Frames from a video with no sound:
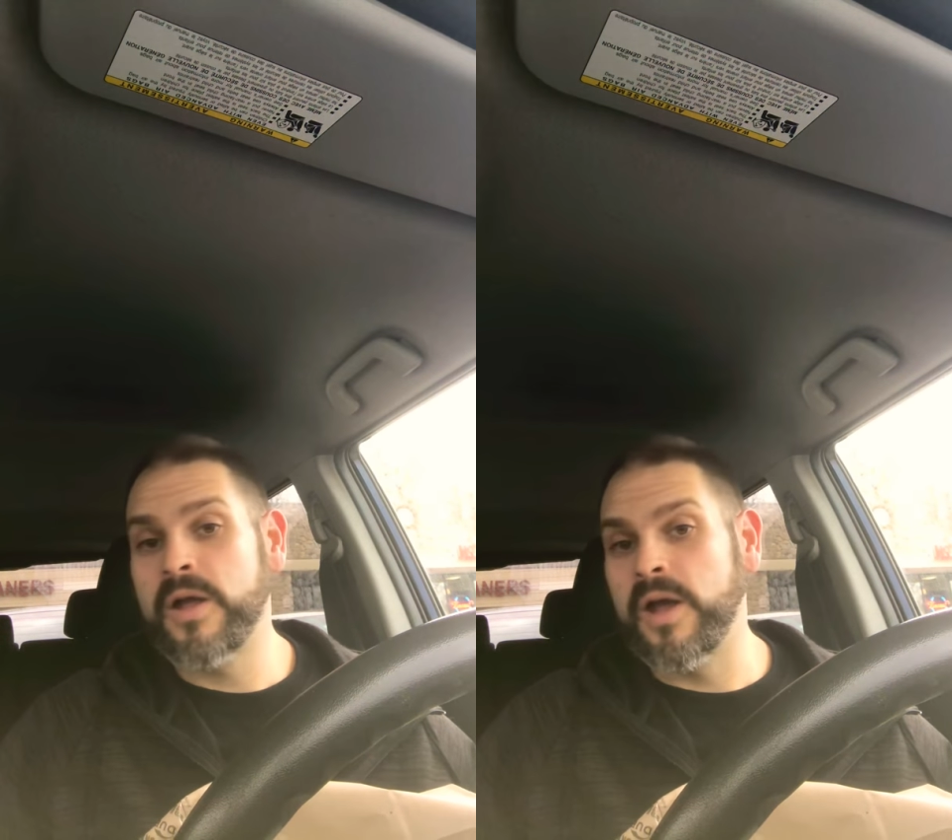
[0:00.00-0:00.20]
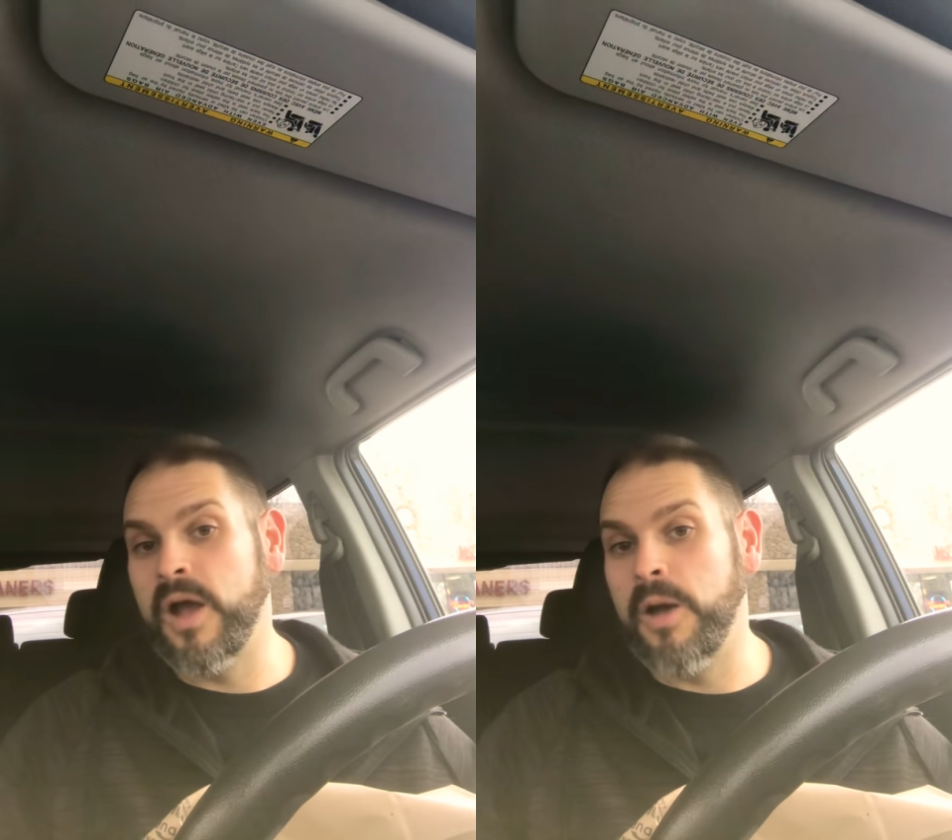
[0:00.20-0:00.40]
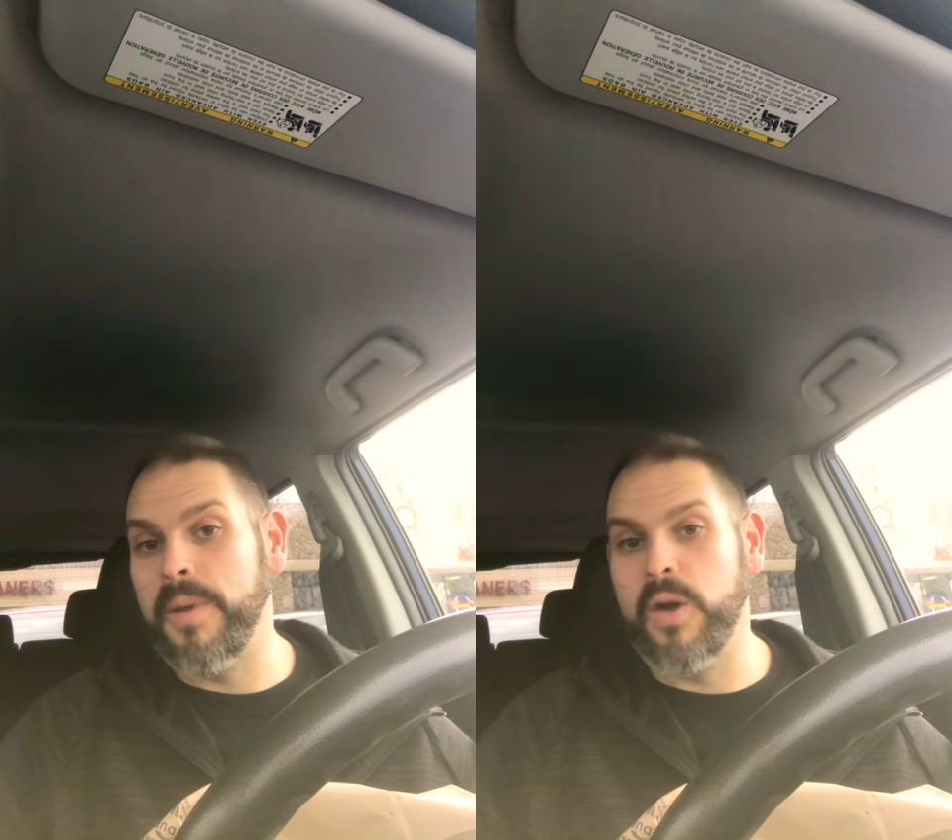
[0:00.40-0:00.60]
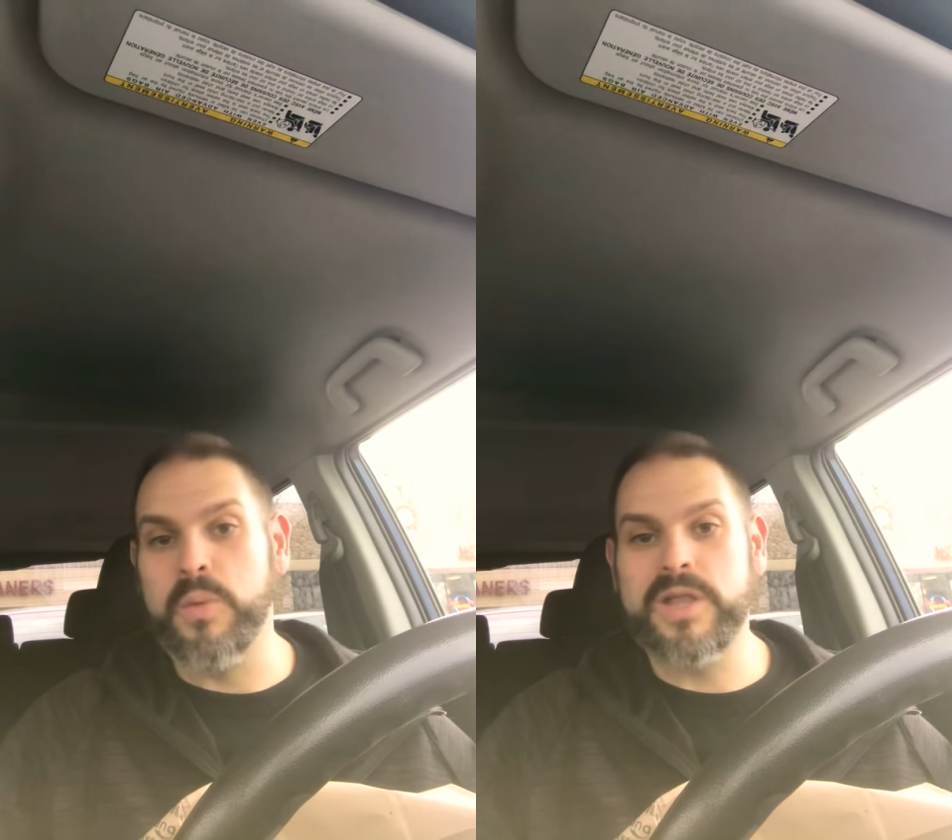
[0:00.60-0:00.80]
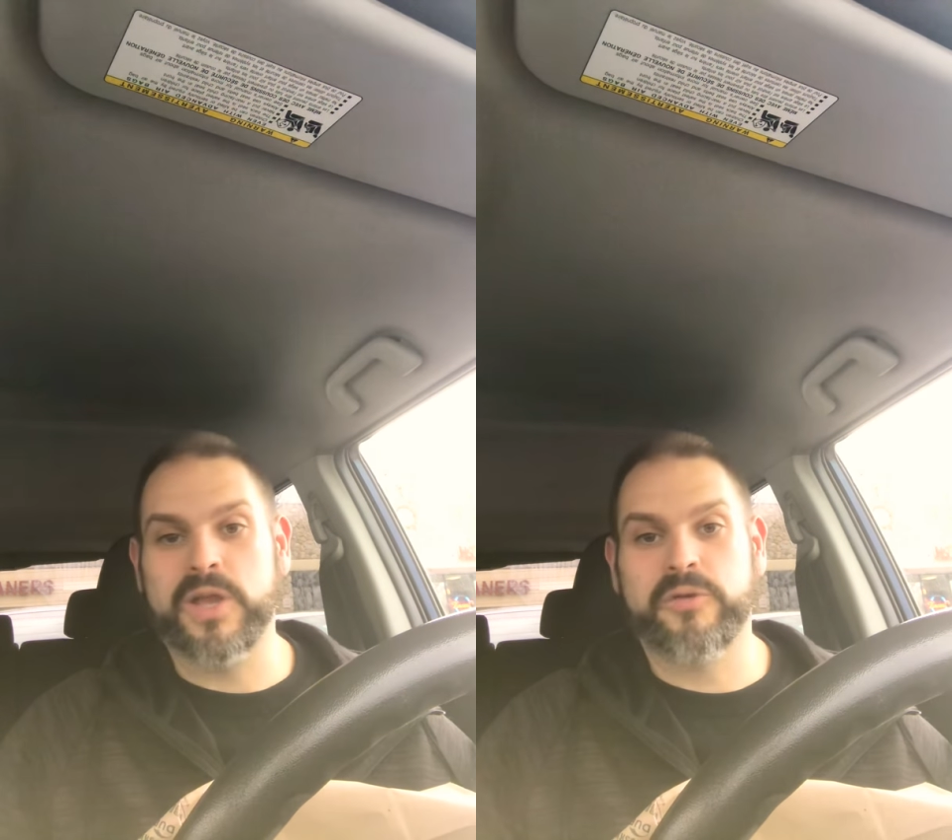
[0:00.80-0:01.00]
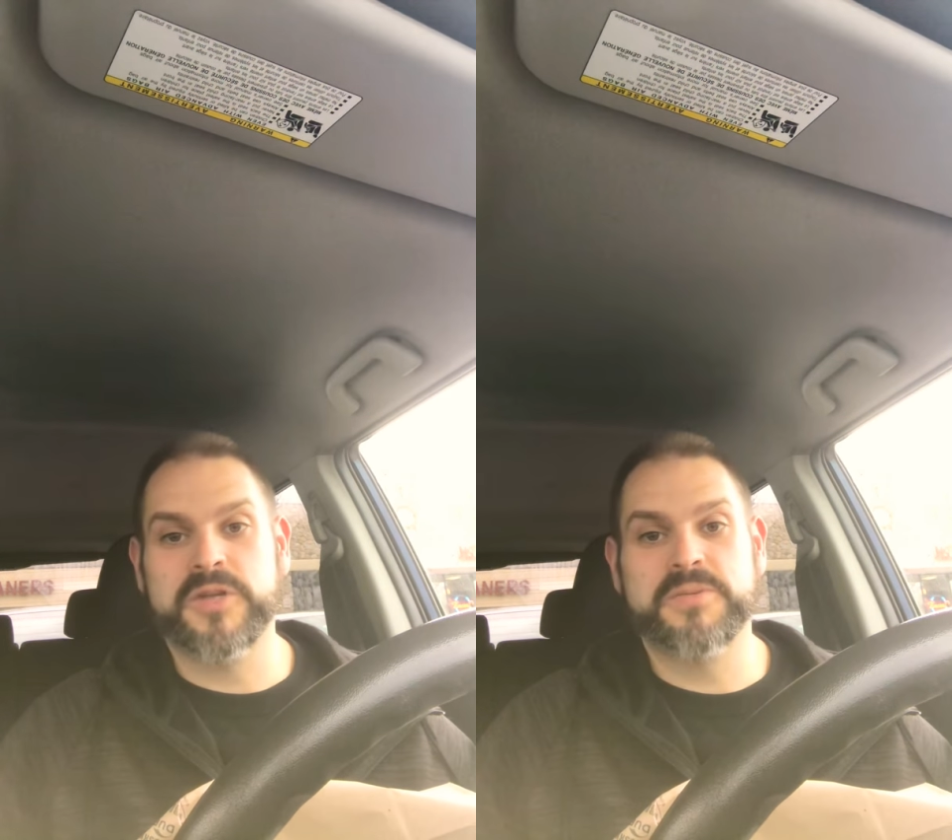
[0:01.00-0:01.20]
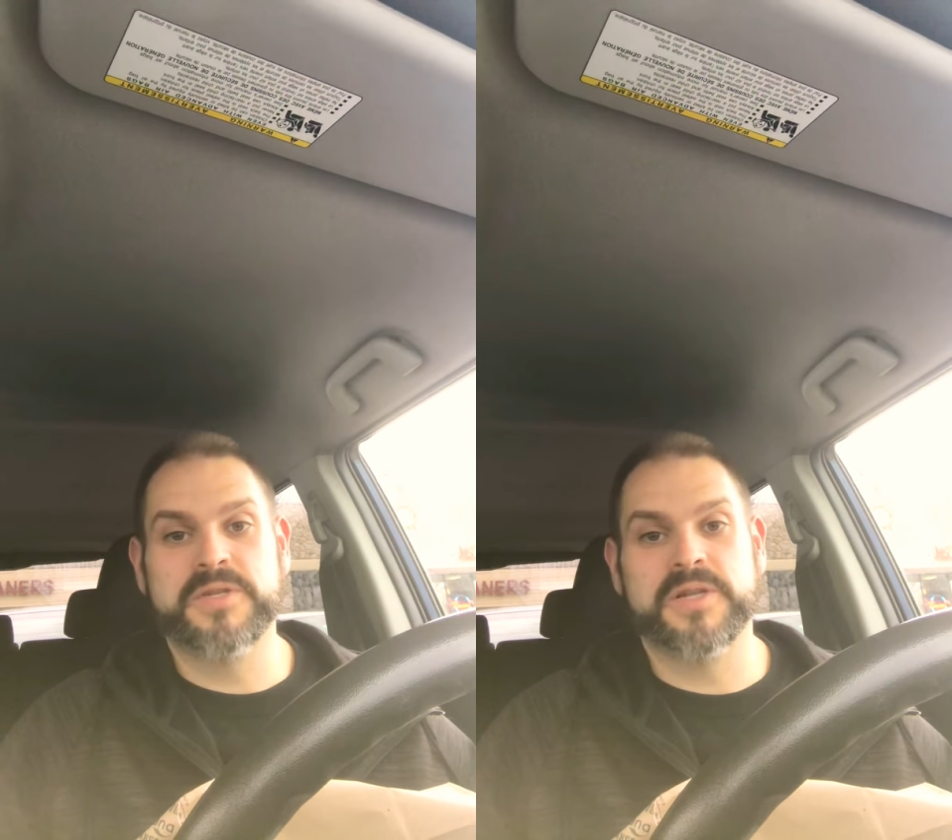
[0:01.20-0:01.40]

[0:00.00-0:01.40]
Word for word: Uh, about a week to Christmas,